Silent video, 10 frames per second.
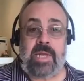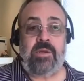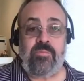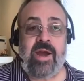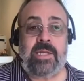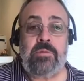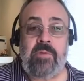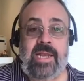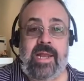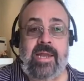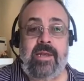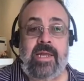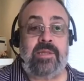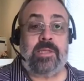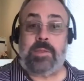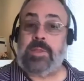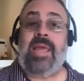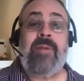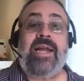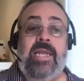enterprise, right? And it's the
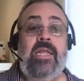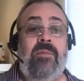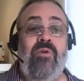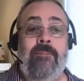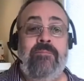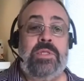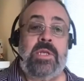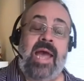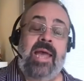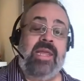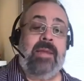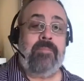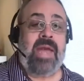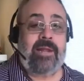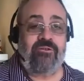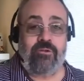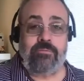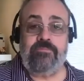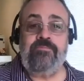same identity problem as an IBM badge.